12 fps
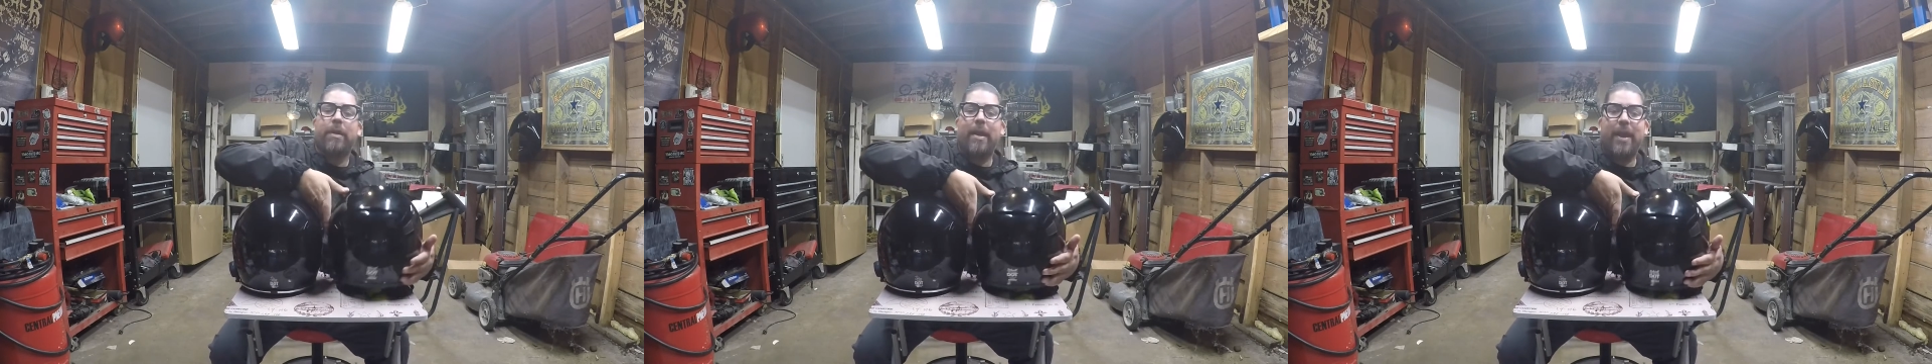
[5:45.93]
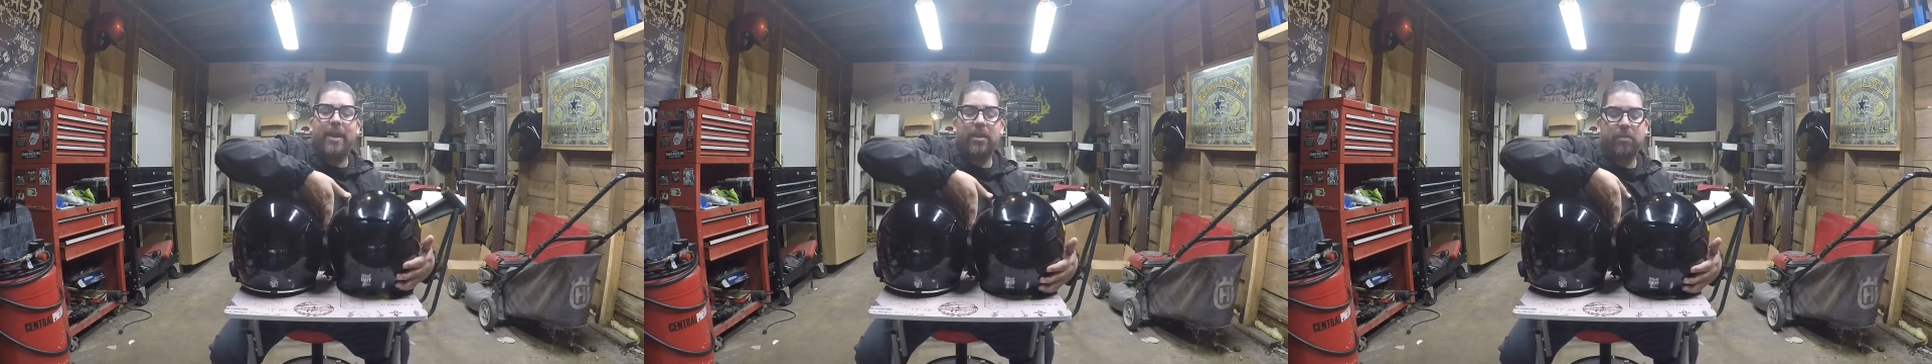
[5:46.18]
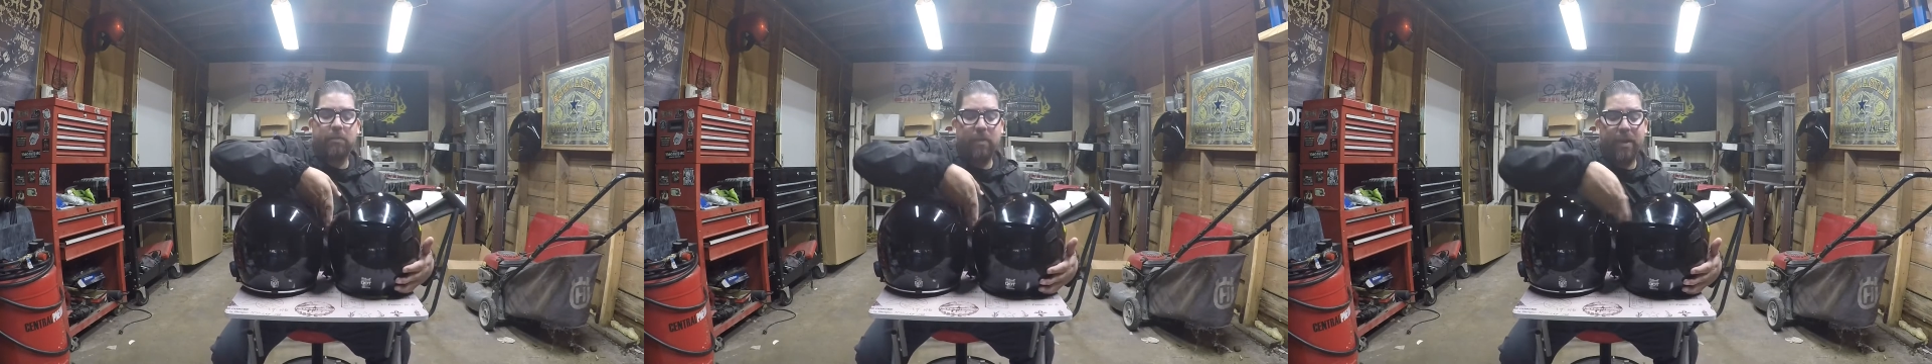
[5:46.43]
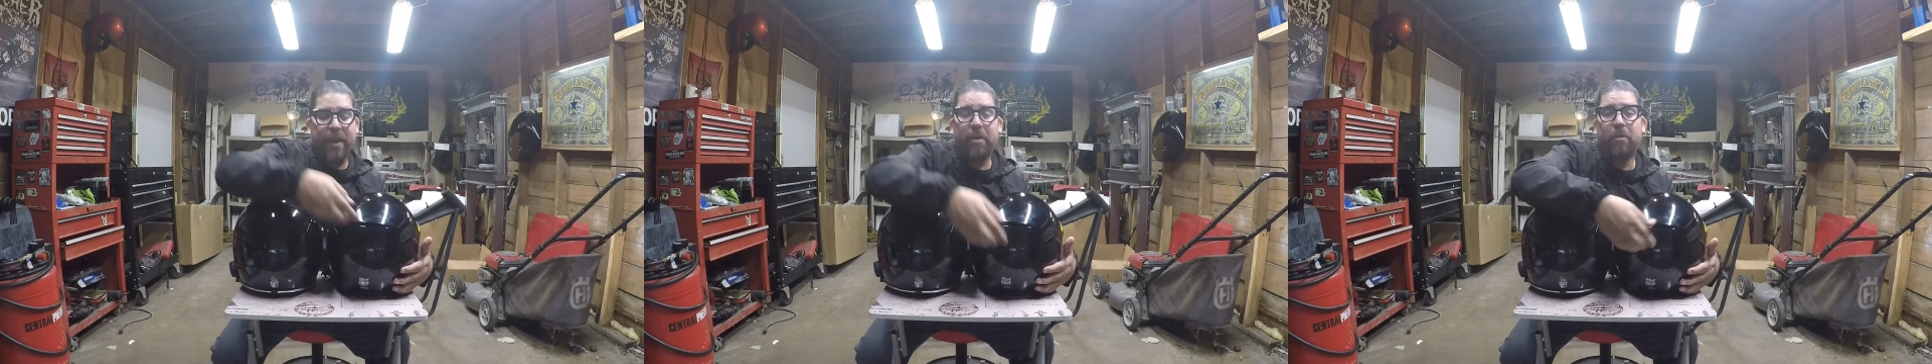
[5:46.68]
has for
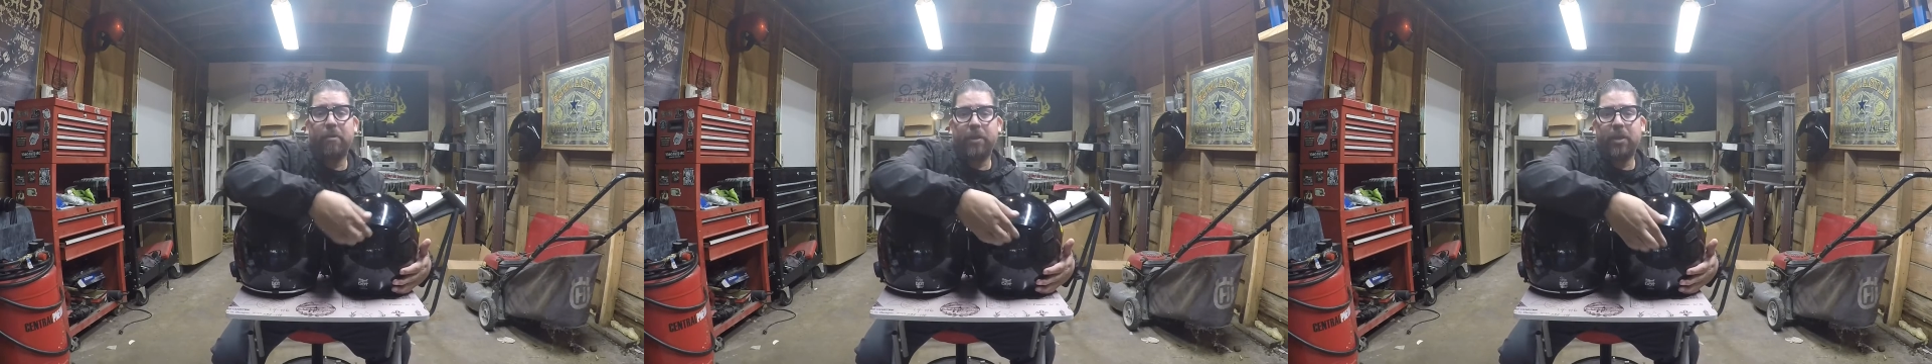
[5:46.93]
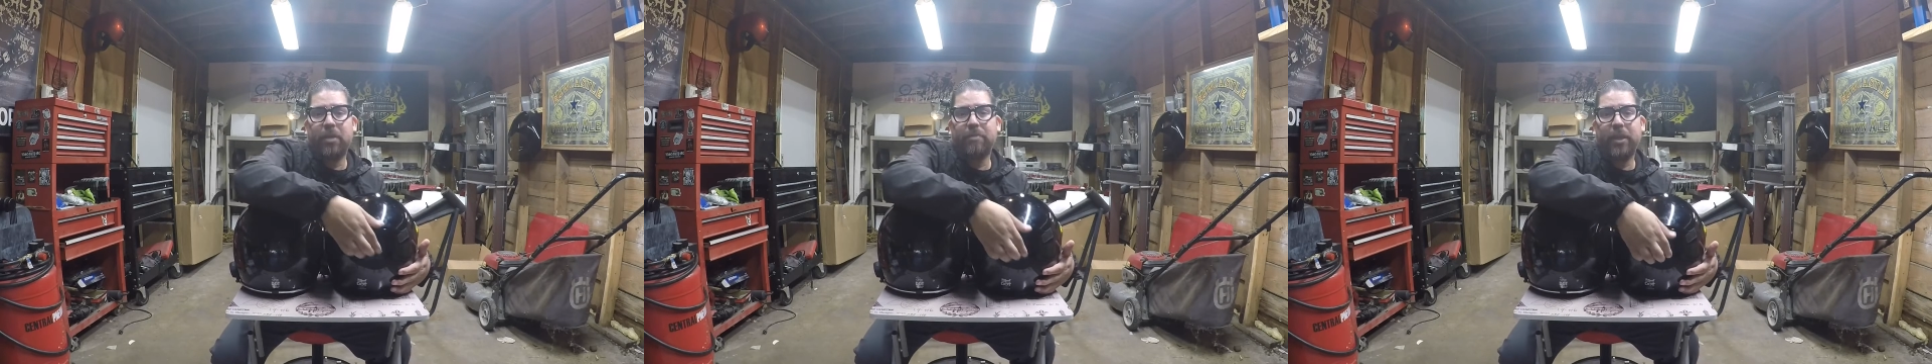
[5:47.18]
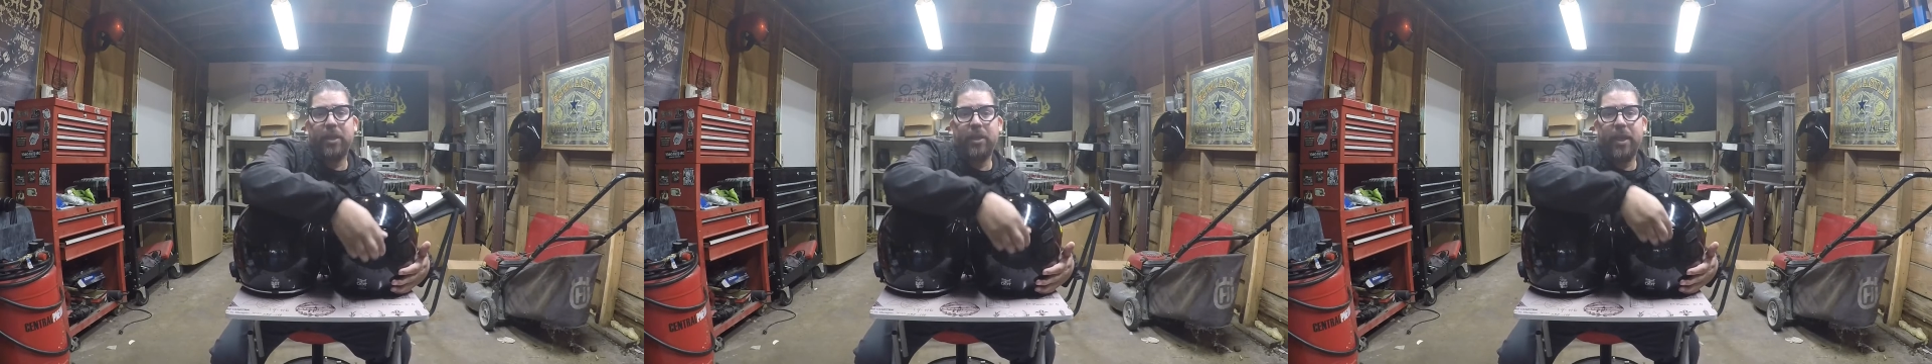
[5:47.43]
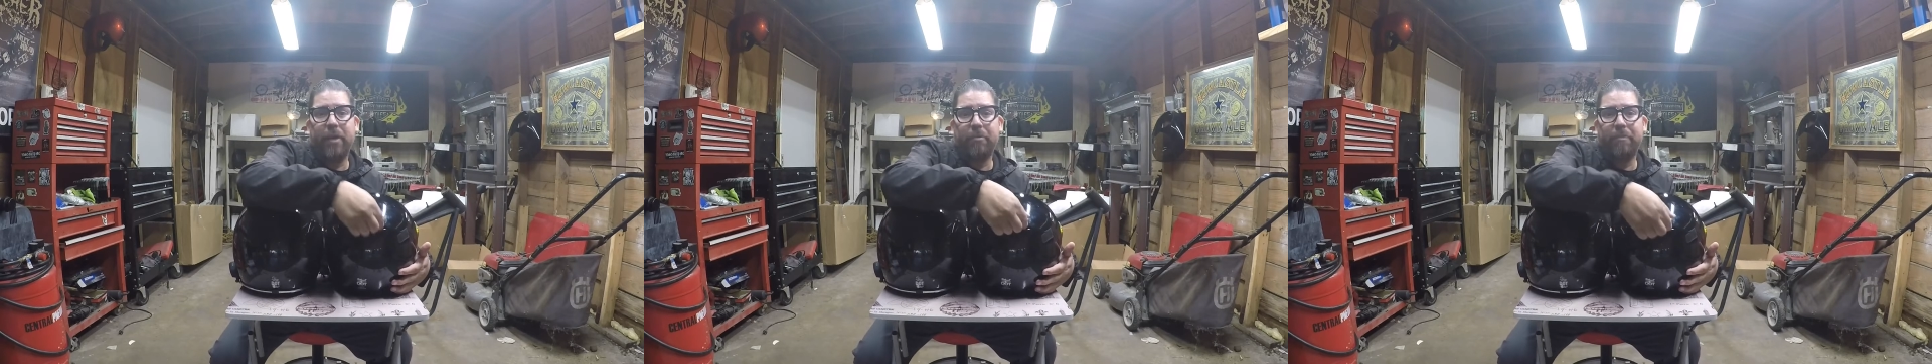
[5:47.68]
air to come in and out.